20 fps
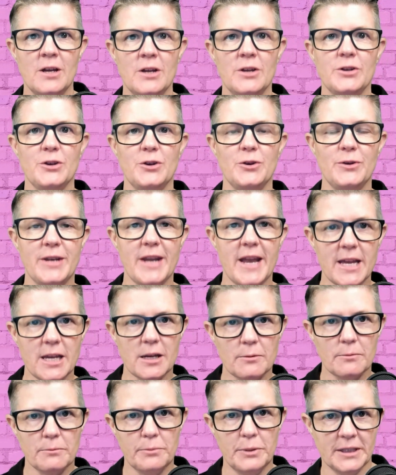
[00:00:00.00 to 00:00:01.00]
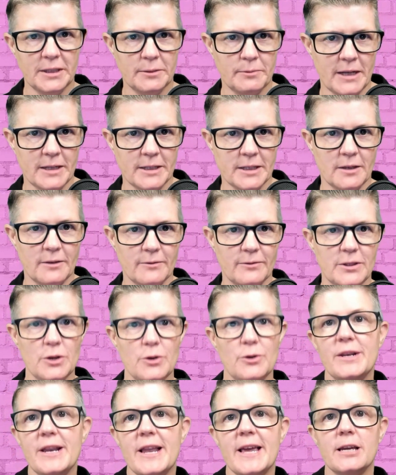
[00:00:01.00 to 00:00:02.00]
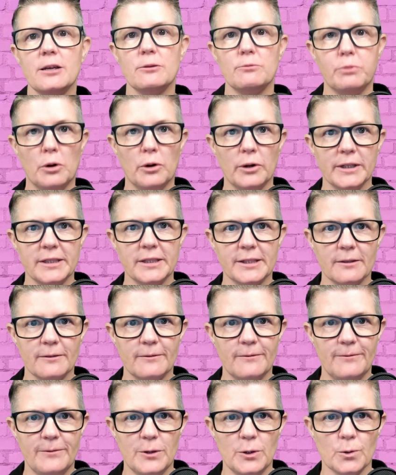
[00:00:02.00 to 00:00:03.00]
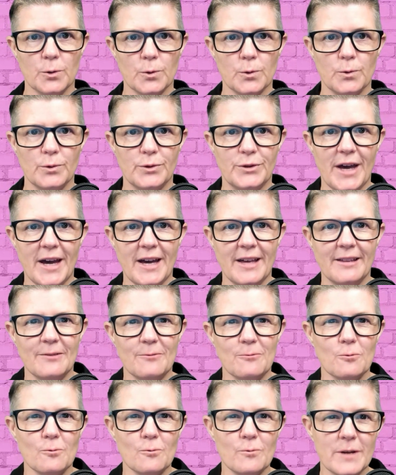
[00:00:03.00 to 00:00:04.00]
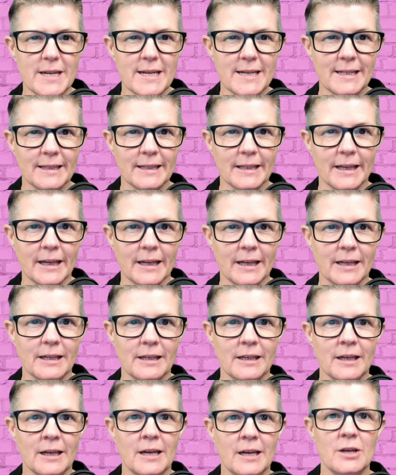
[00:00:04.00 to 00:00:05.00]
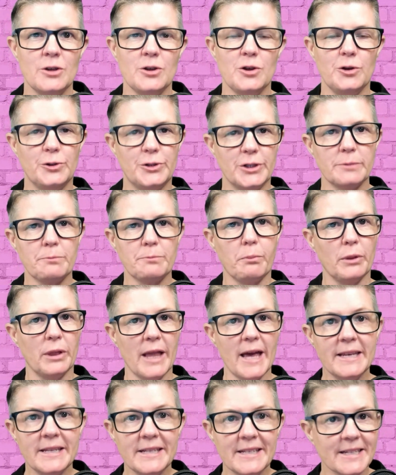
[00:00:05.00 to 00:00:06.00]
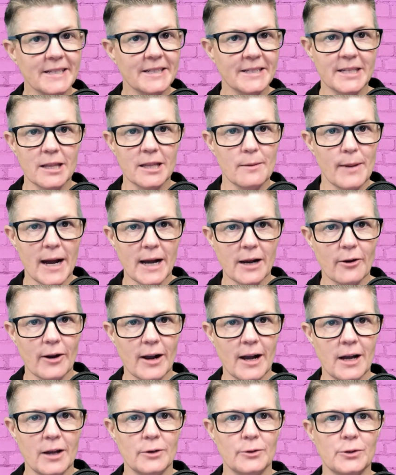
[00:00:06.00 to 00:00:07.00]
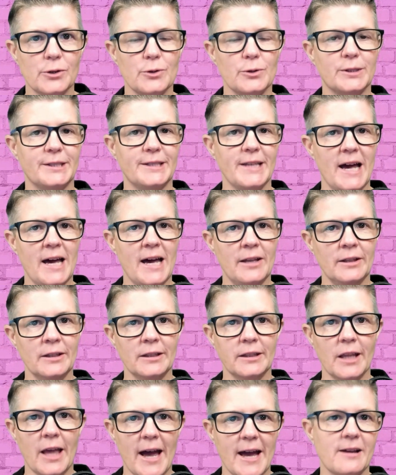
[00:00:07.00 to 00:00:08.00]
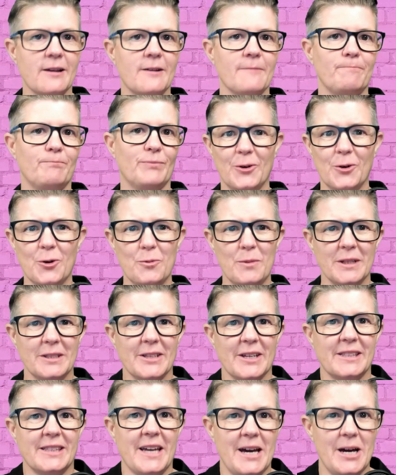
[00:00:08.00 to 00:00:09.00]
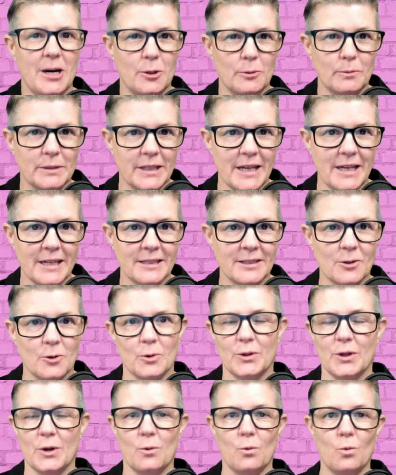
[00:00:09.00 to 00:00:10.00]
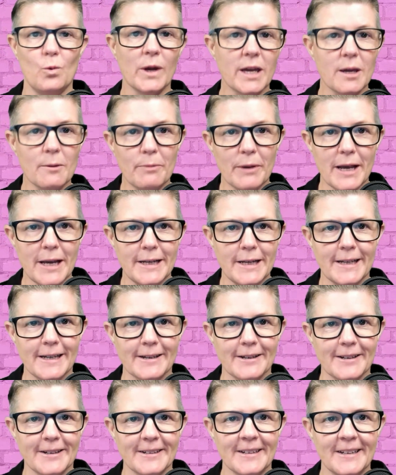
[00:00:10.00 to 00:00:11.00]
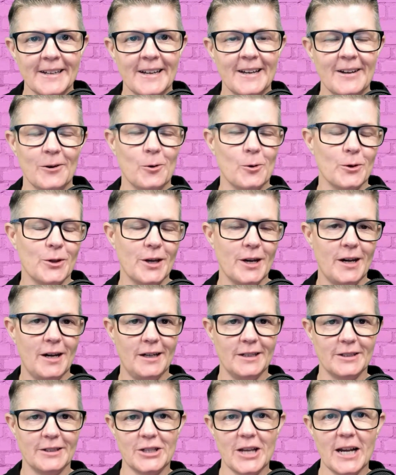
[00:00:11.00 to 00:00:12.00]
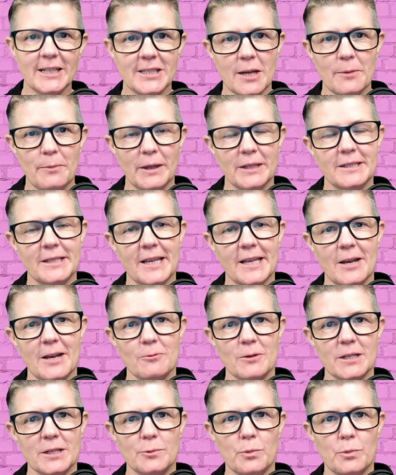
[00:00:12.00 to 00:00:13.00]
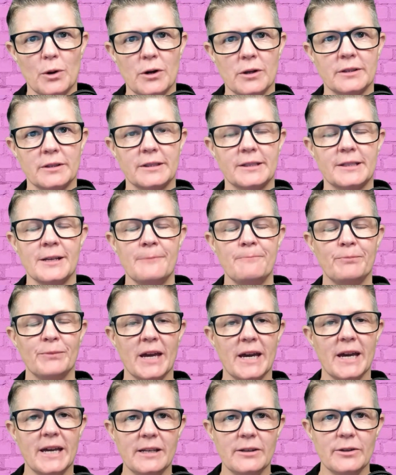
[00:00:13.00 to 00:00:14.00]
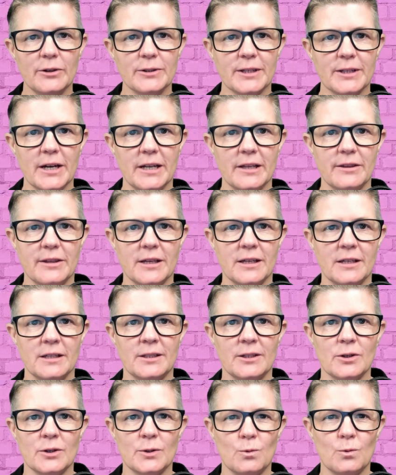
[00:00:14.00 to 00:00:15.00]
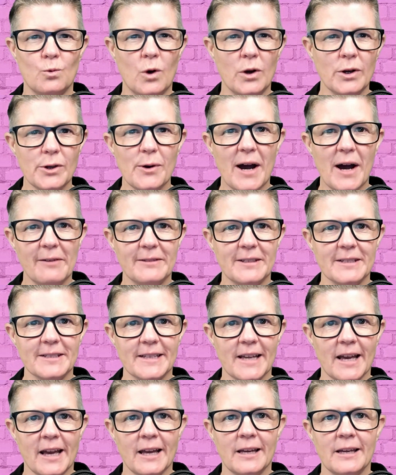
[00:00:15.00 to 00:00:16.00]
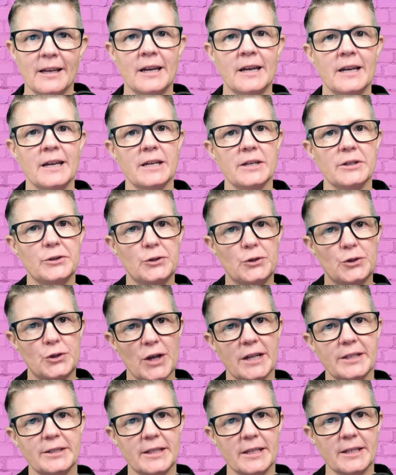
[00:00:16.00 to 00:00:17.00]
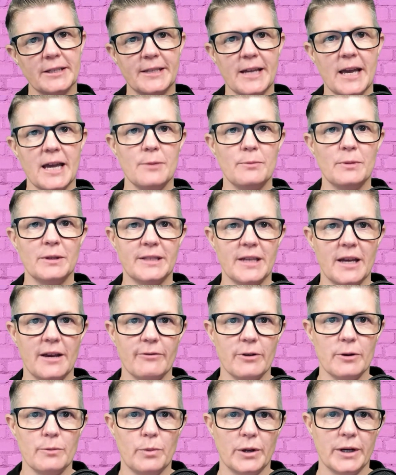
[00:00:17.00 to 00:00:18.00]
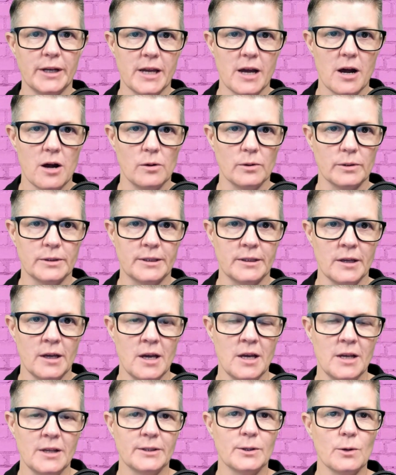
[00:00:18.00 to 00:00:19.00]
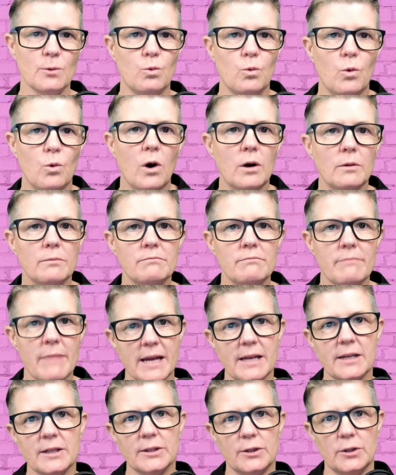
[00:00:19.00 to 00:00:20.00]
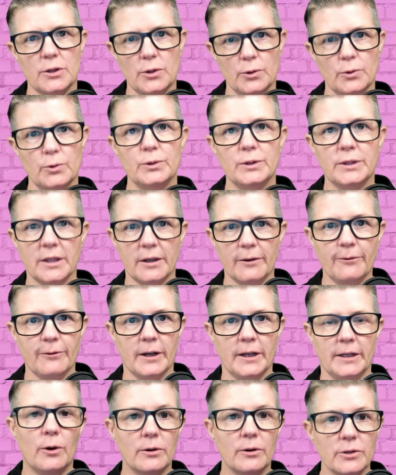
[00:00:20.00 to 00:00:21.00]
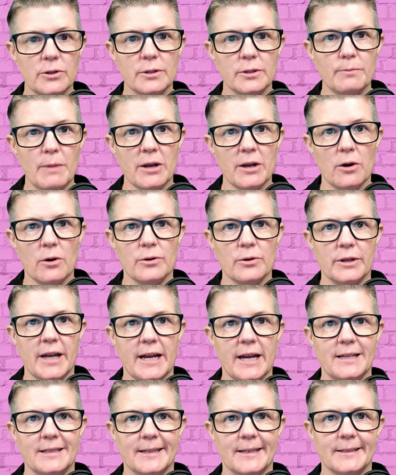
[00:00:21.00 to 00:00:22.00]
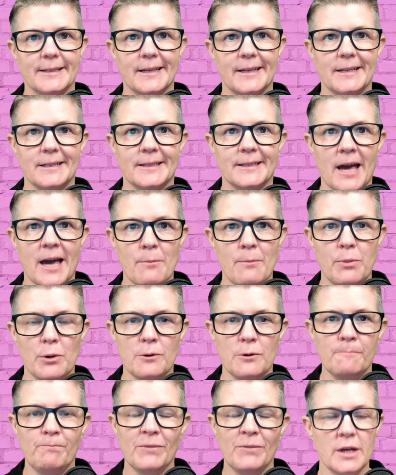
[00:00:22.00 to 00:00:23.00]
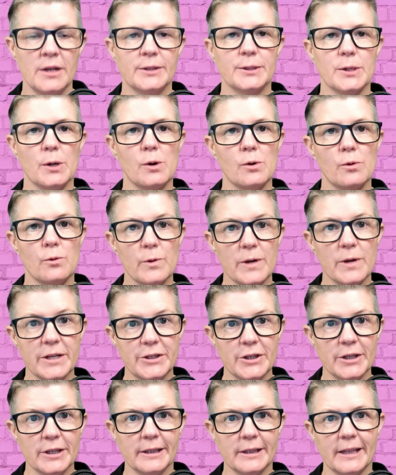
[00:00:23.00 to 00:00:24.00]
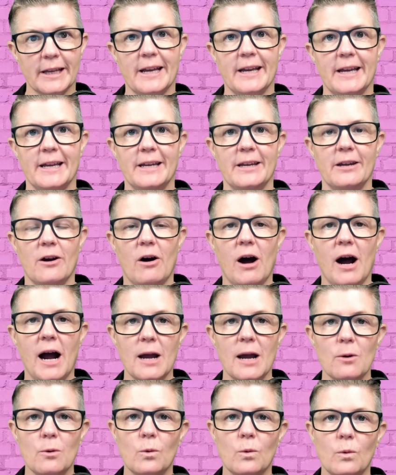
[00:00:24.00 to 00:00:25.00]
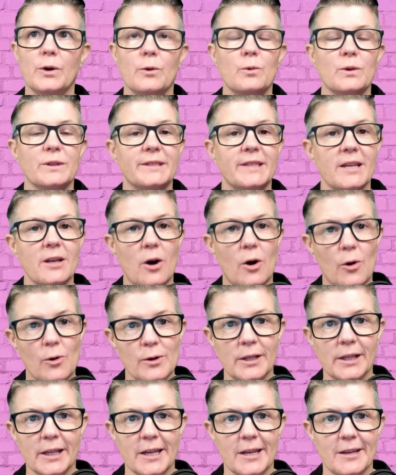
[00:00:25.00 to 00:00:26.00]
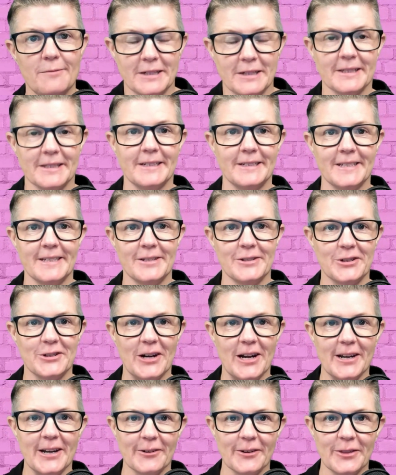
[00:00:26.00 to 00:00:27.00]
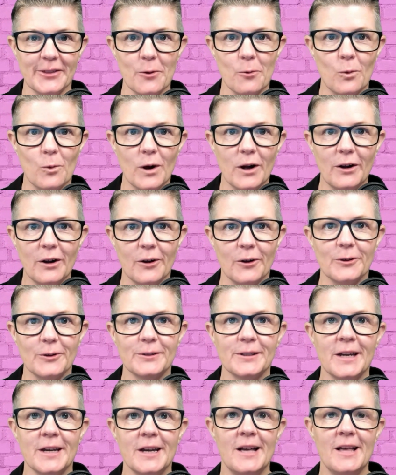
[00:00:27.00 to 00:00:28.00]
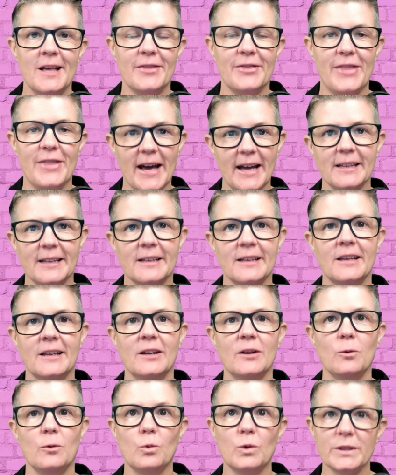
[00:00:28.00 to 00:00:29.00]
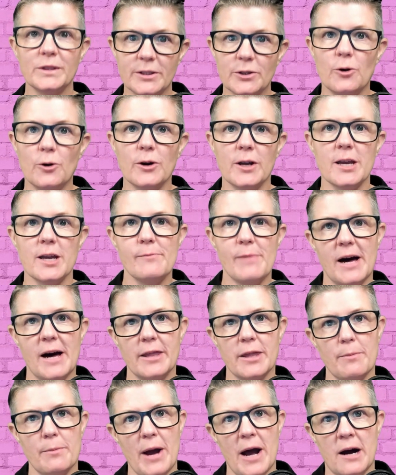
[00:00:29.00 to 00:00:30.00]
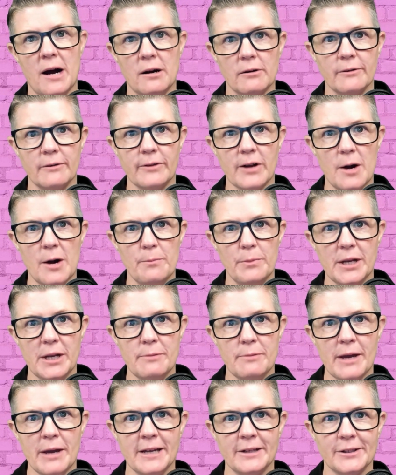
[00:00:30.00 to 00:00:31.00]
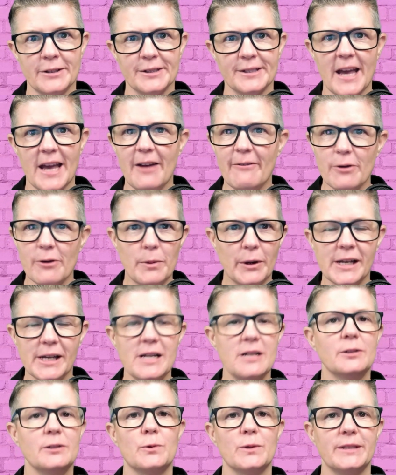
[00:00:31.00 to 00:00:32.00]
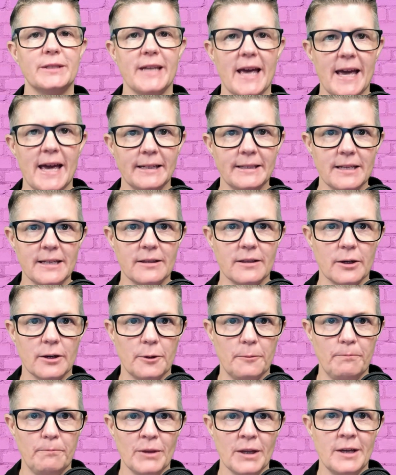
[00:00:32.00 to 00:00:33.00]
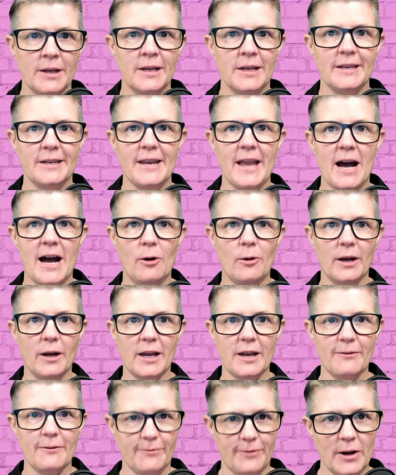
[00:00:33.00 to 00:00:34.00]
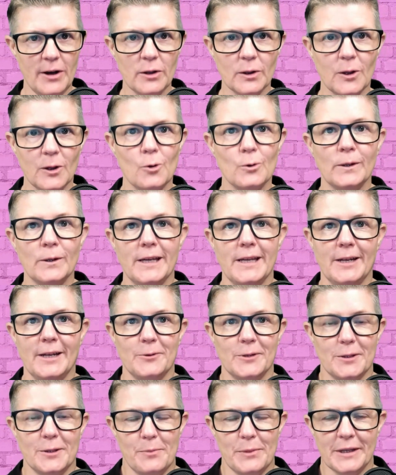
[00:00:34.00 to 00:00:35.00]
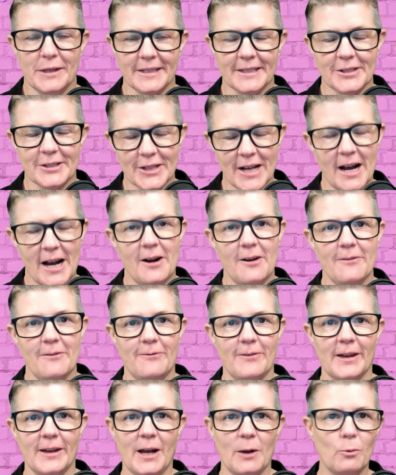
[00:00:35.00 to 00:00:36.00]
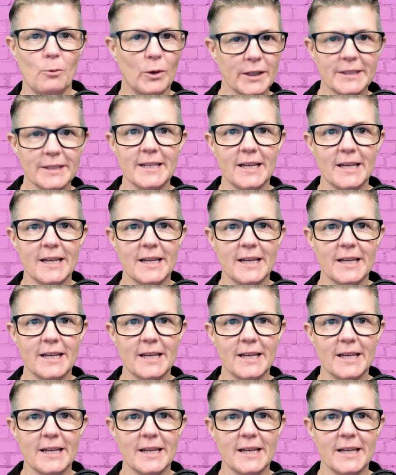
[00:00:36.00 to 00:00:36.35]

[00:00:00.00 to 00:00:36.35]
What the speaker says: unique perspectives, unique points of view that really you just blend into the background. You sound like almost like the help desk or the Wikipedia or the ChatGPT response, any of those kind of things, because what you have to say is just the same as everybody else. So what makes you different? I'll use my own case as an example. So originally, I was the only LinkedIn trainer in the world that was talking about the power of company pages. Everybody else was anti them. Now, it felt lonely and it was a bit tough, and I wanted to